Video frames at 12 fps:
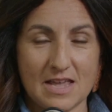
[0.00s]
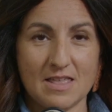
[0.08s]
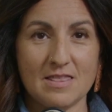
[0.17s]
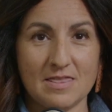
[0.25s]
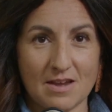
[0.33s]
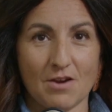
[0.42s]

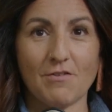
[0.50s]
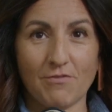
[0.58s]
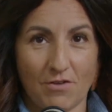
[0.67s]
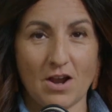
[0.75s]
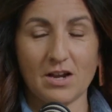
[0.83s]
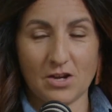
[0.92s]
in their
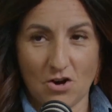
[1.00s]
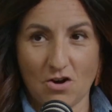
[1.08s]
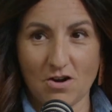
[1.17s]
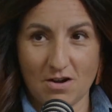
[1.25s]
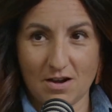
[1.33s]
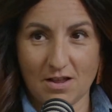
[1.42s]
front
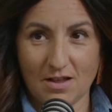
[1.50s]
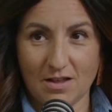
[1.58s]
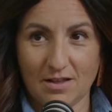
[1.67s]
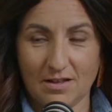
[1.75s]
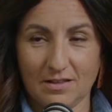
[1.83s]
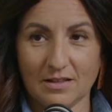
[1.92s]
yard.
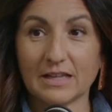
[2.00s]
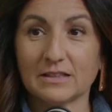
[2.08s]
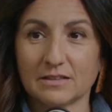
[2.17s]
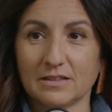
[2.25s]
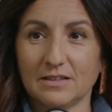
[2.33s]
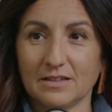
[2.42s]
Yes, and like,
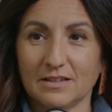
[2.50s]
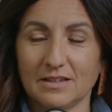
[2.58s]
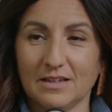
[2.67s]
graves.